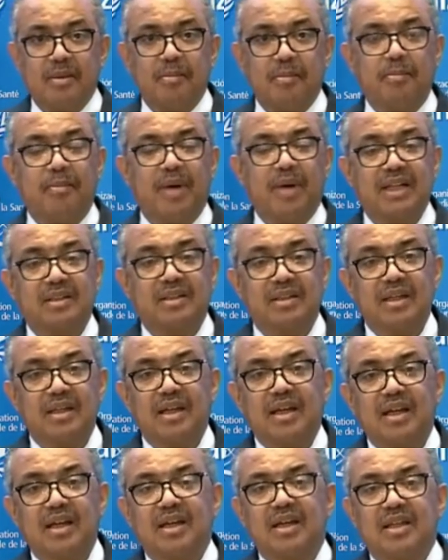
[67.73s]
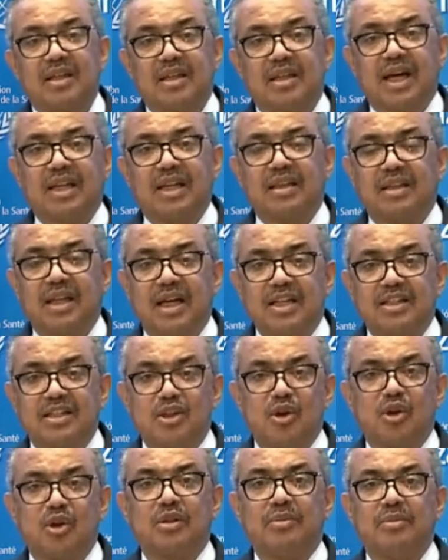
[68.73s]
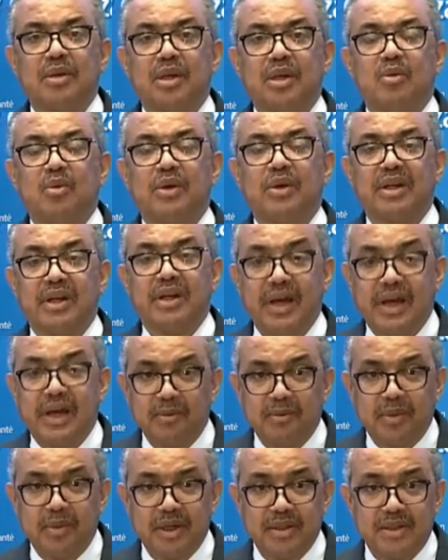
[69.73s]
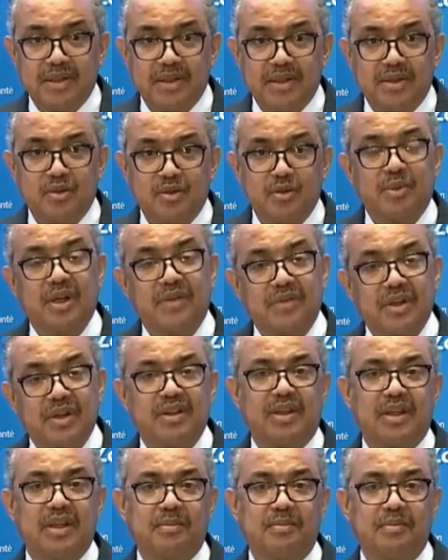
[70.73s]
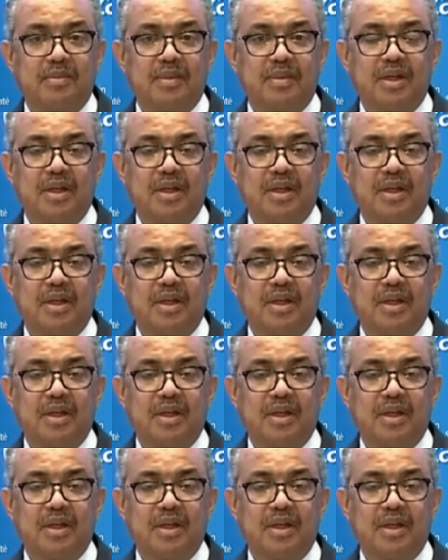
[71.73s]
But that does not mean we're helpless to prevent them,